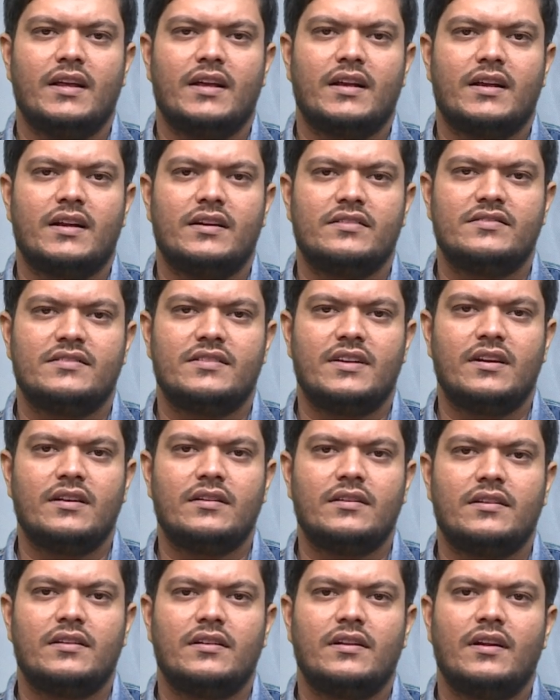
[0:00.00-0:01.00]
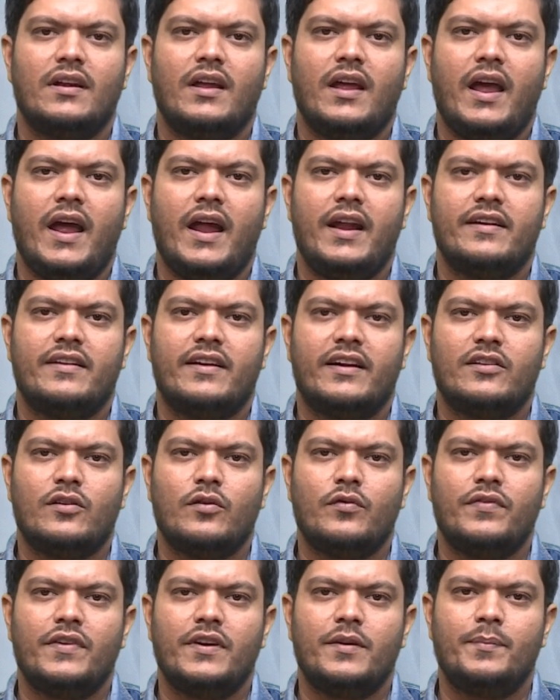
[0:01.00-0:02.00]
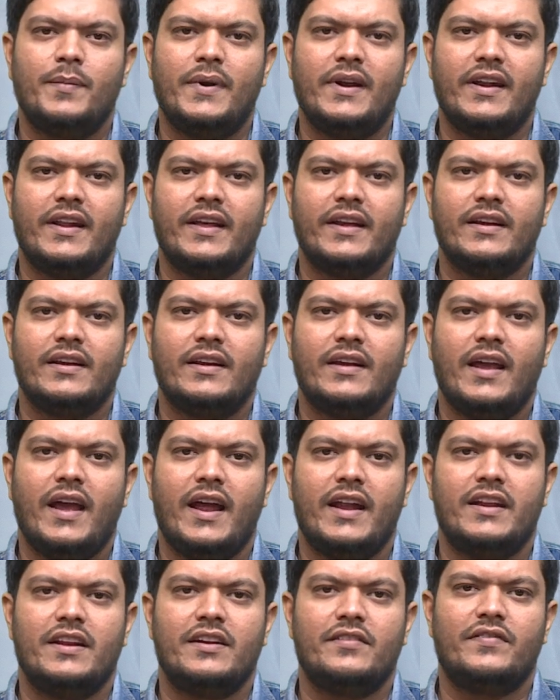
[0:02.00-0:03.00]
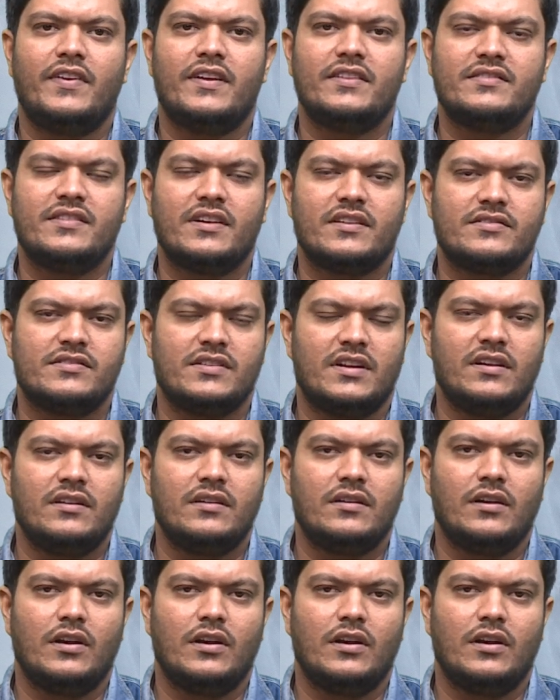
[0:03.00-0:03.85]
construct and retrofit building and infrastructure